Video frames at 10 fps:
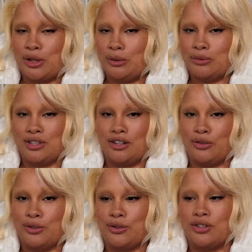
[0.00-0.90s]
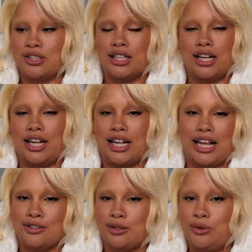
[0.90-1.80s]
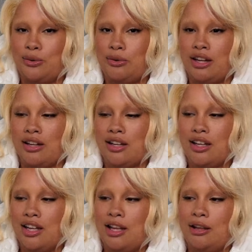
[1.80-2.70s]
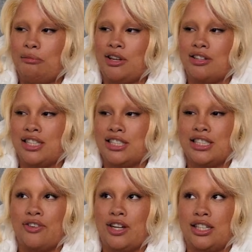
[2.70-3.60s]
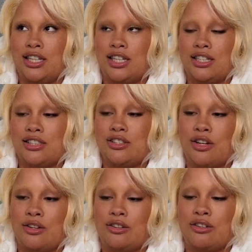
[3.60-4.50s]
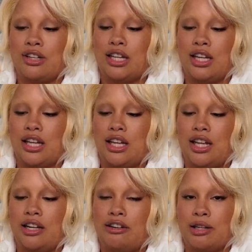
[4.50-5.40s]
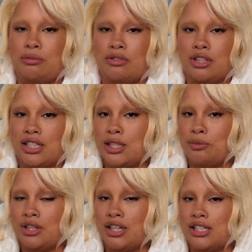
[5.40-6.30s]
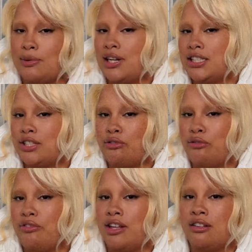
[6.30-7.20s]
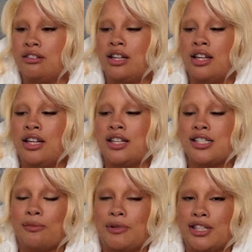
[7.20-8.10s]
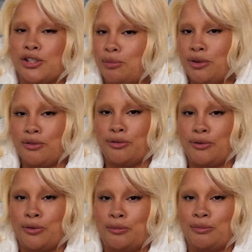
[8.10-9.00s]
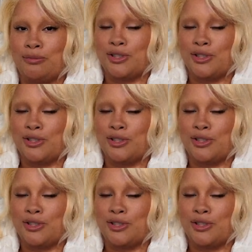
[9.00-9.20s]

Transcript: sculpture or like classical work, because I just find it so incredible that someone has managed to reveal something so beautiful from